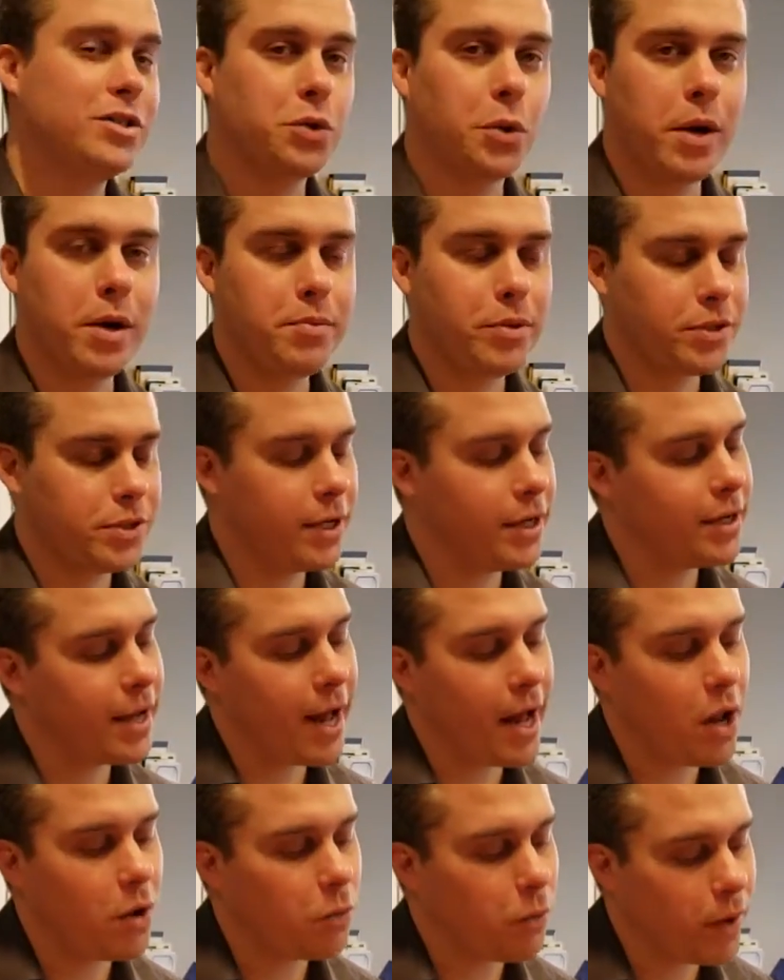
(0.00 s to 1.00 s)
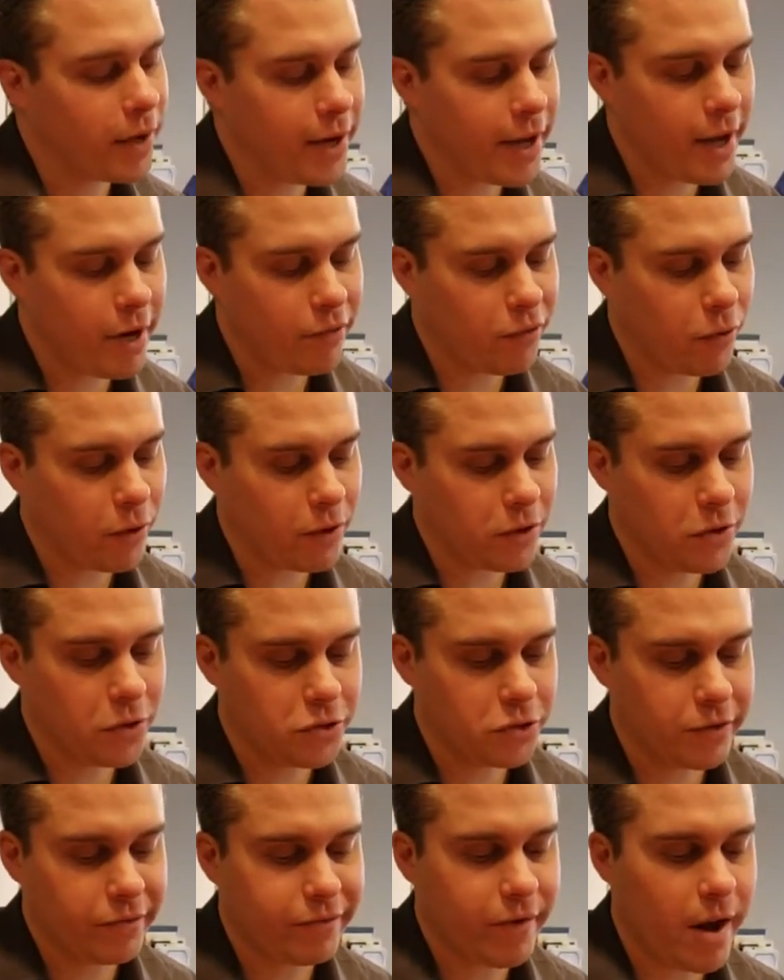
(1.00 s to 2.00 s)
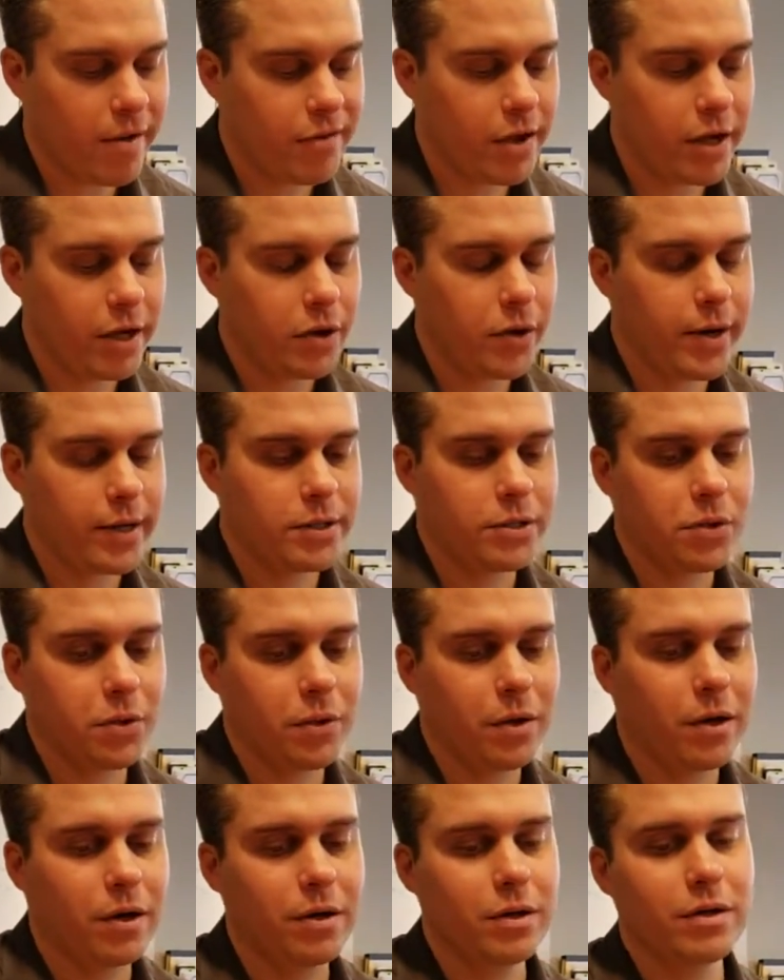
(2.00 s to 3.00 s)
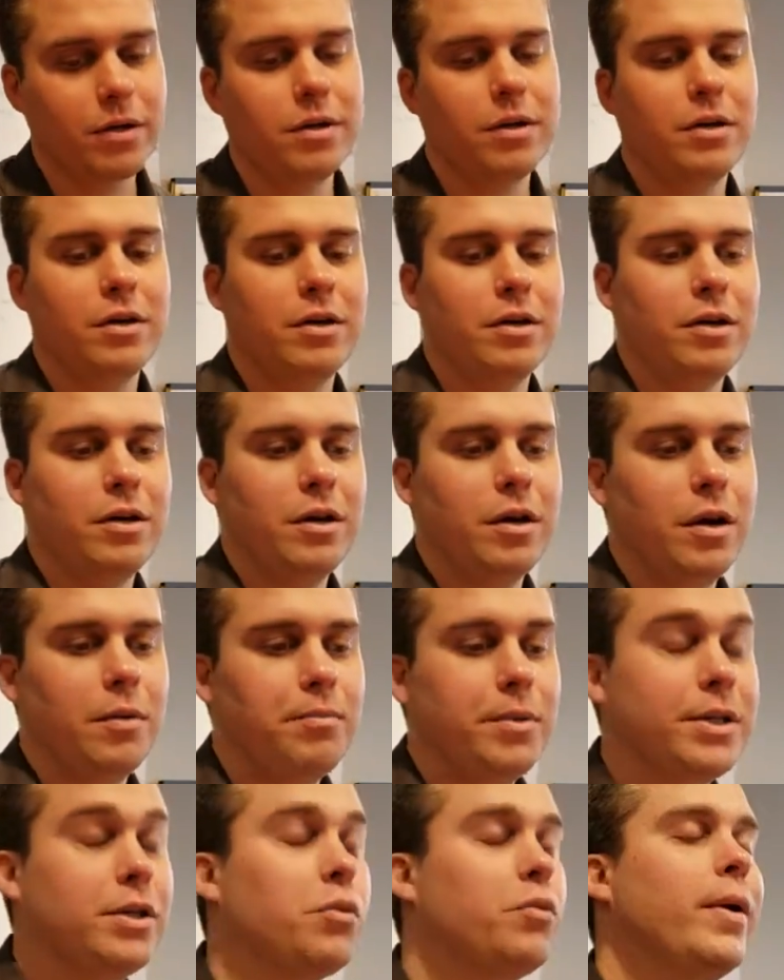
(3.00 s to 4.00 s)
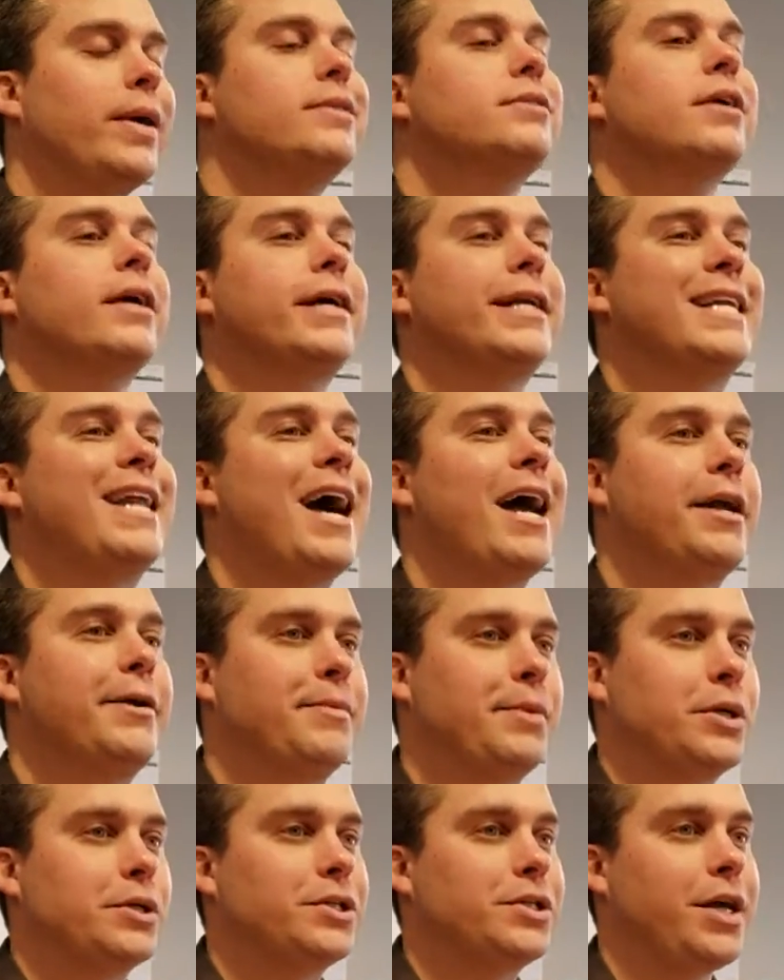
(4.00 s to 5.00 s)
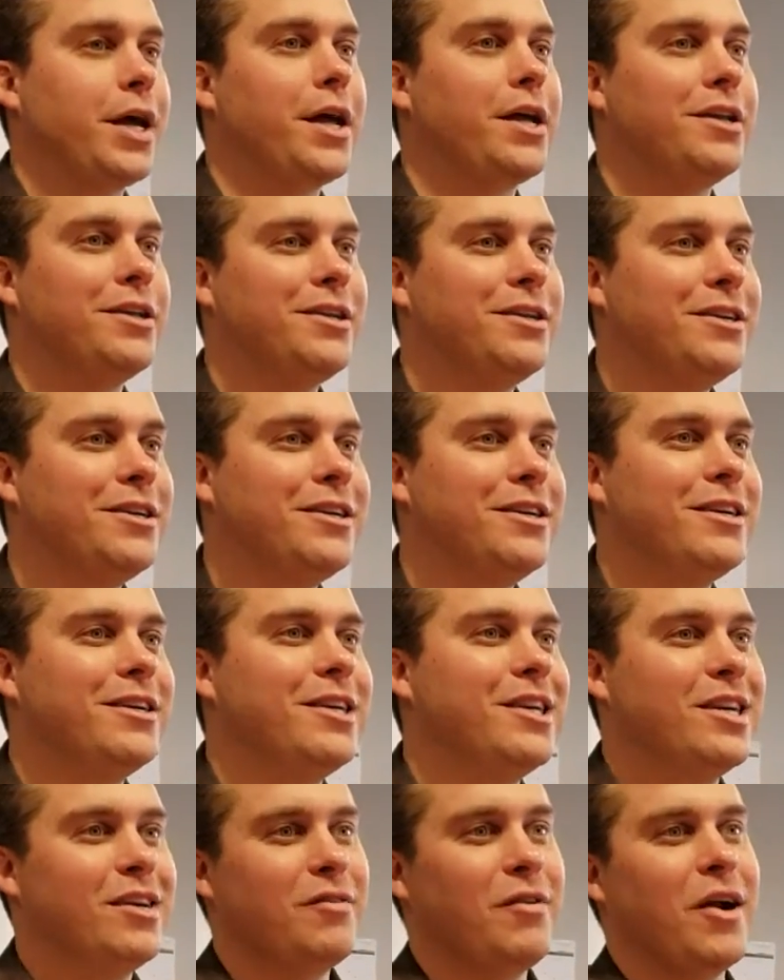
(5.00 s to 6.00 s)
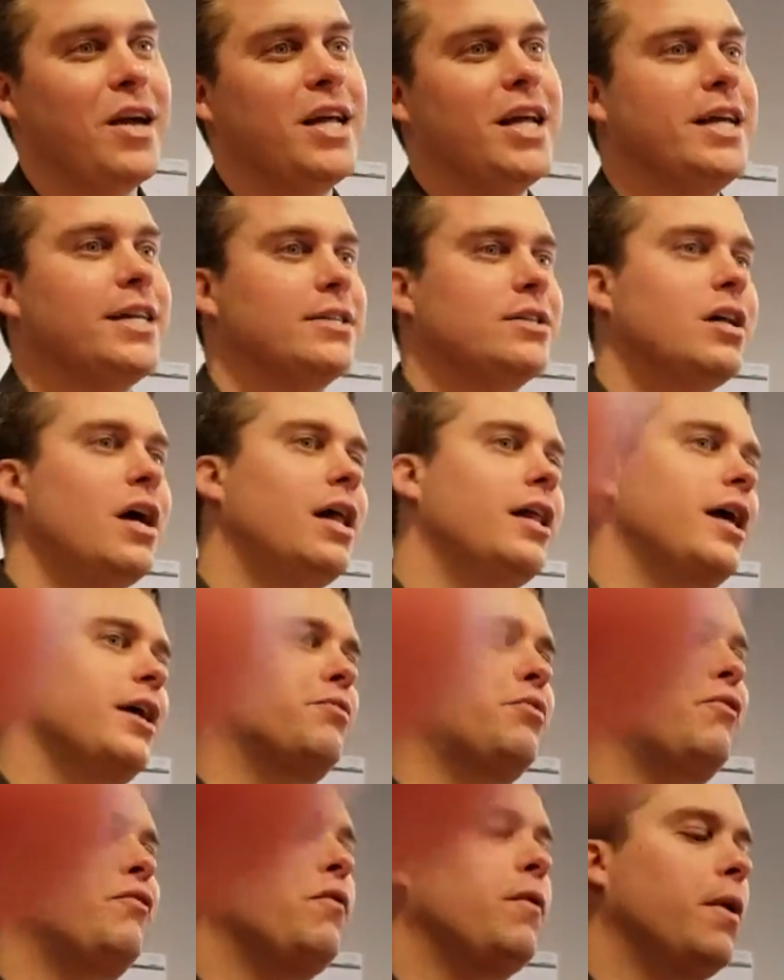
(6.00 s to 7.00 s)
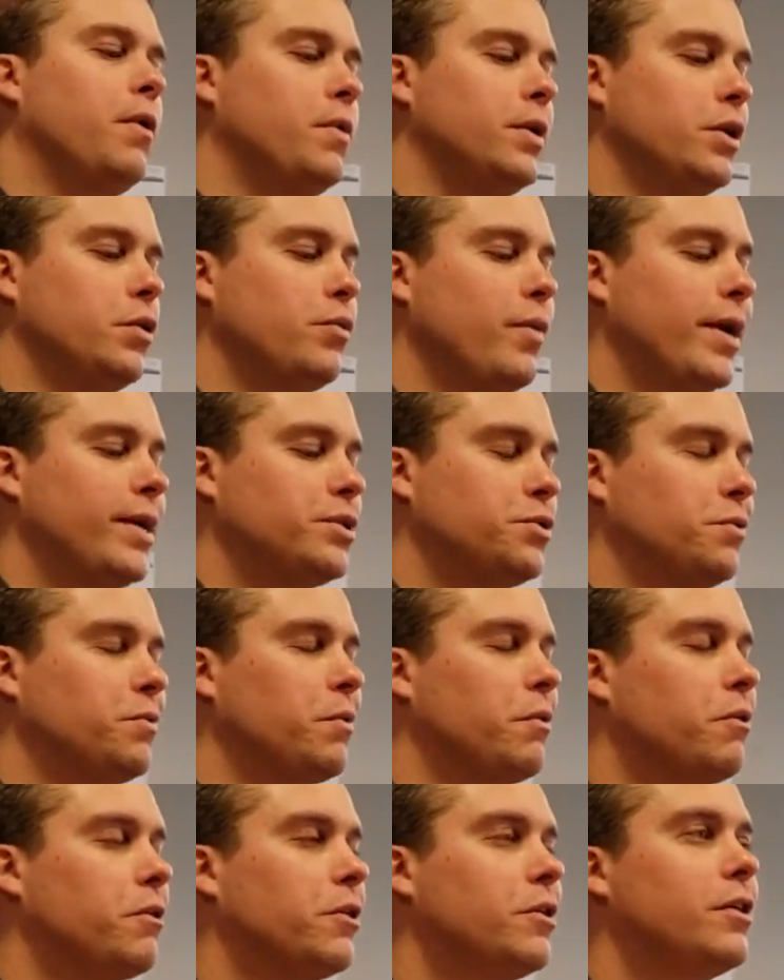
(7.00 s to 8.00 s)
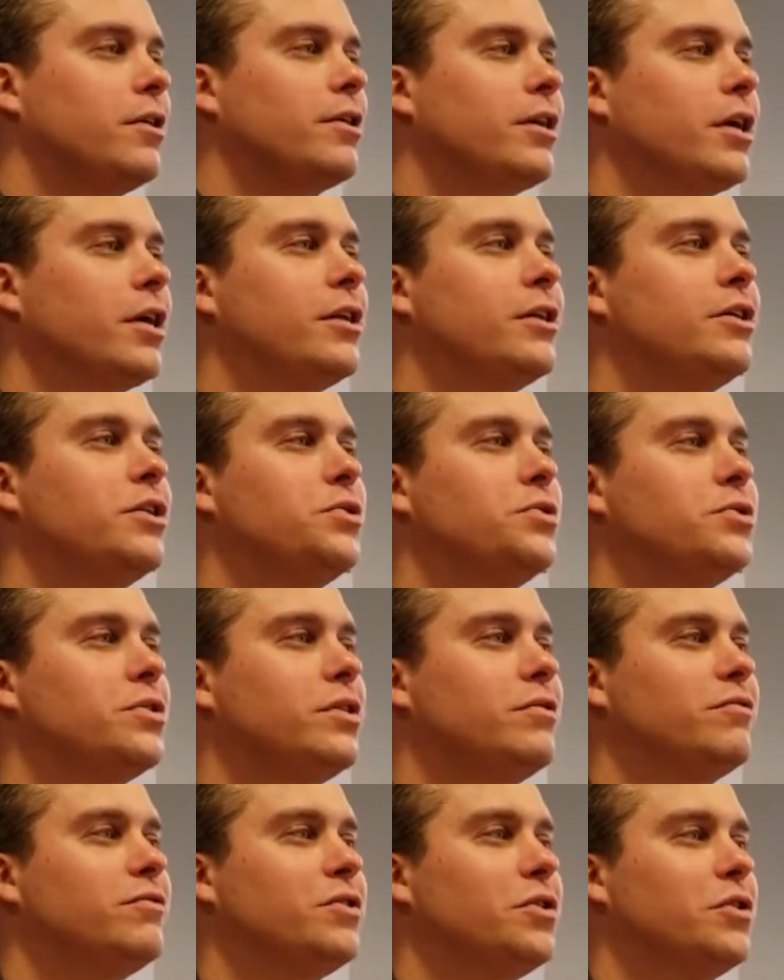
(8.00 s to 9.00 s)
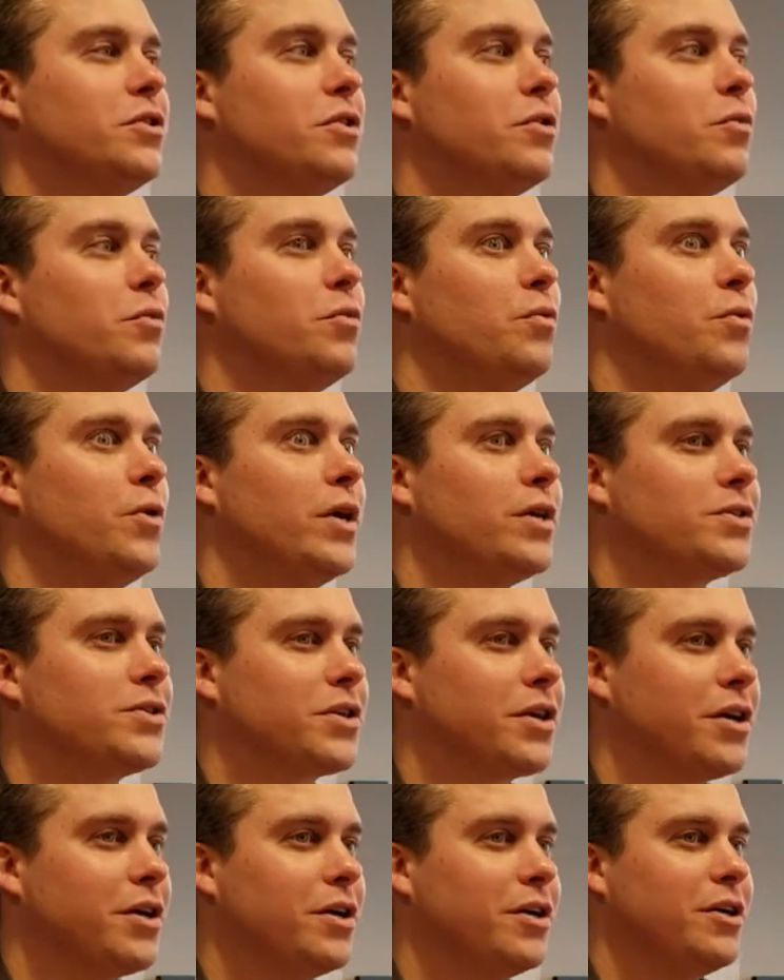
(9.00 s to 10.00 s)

20% down, one day out of foreclosure, 580 credit score. But the rate's like 9%, right? It's not like before where the rates weren't conducive to the risk.